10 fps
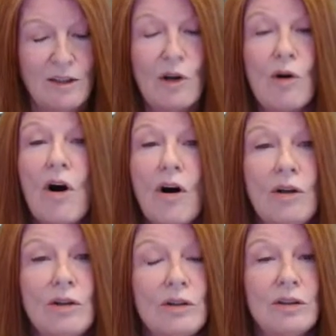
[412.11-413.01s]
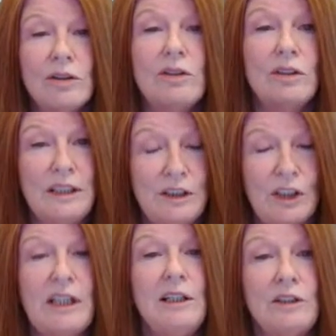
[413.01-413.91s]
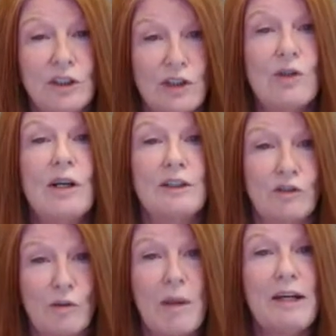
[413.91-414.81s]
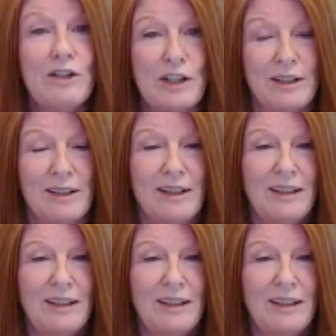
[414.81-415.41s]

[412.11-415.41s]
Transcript: They're all these keys to transformation.